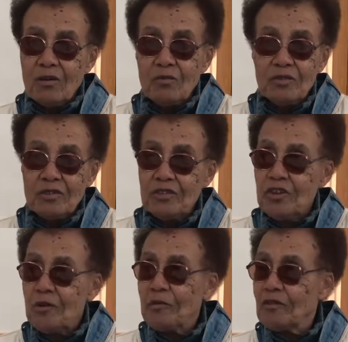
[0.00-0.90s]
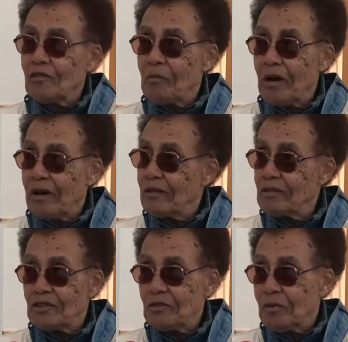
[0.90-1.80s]
who was the chairman of the
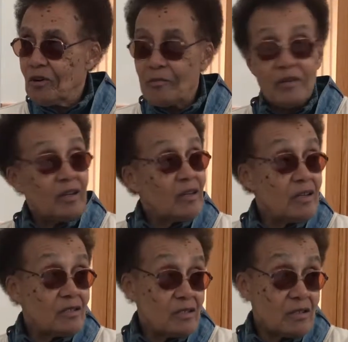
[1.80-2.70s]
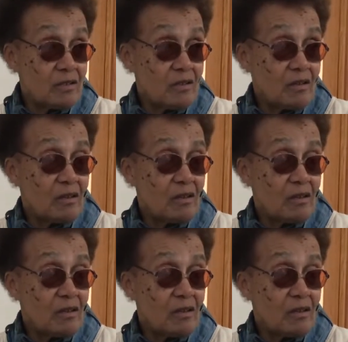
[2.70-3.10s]
biology department at A&T,